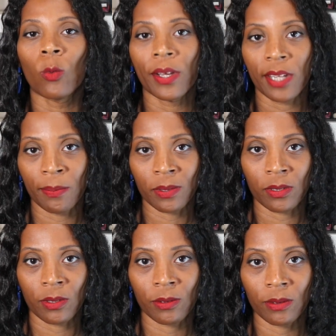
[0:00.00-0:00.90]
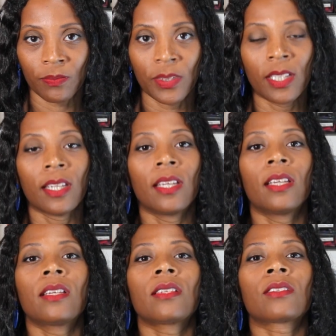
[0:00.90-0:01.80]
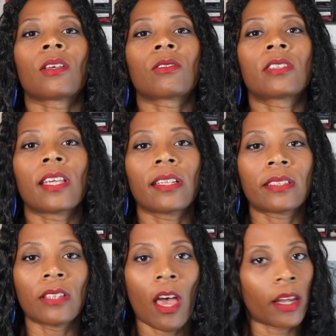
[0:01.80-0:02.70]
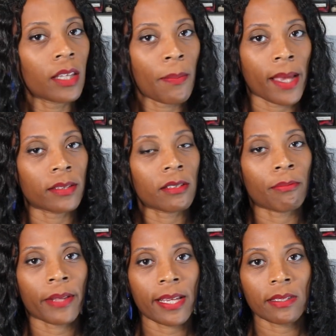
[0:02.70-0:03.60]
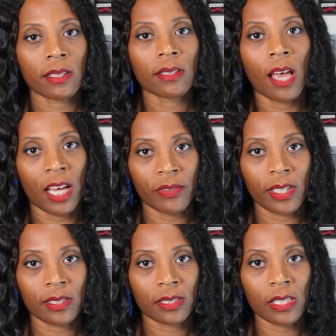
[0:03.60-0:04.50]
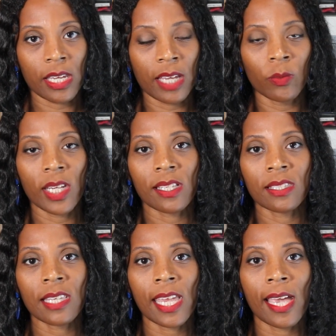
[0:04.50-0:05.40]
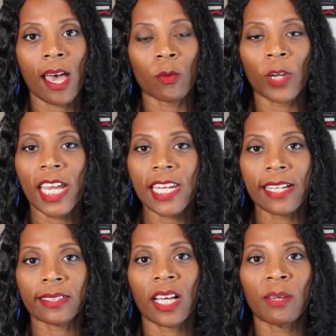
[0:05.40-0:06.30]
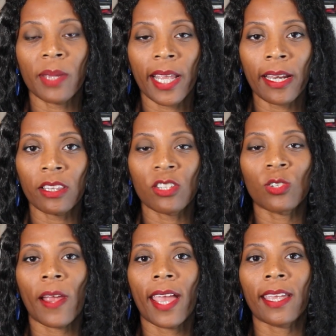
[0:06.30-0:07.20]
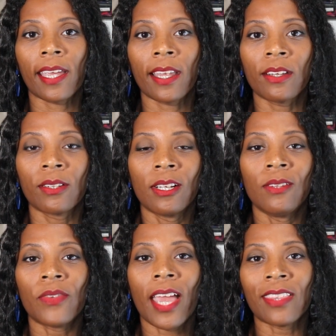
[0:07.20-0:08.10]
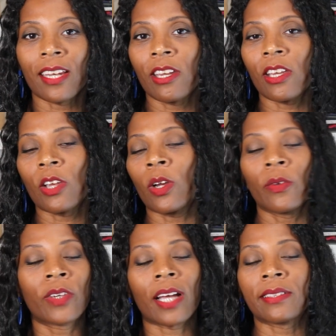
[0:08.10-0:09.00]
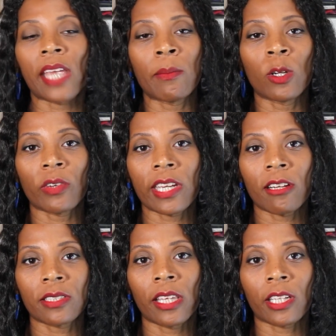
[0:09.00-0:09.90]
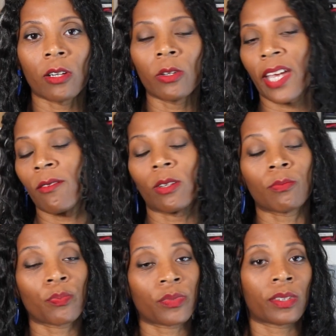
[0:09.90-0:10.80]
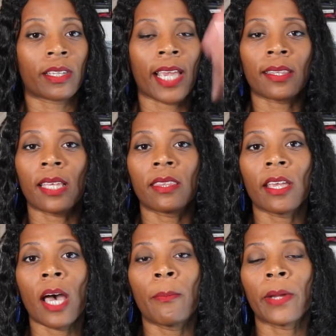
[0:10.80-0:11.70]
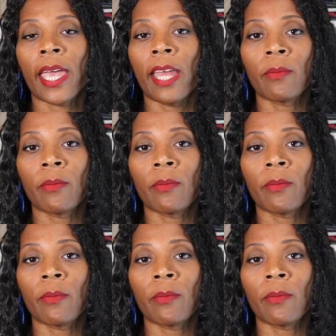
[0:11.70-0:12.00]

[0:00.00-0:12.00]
one episode. So she's not in the best of places, obviously. And we see Rhaenys come in the dragon, and then you've got Daemon over here telling her, okay, well, get that thing up again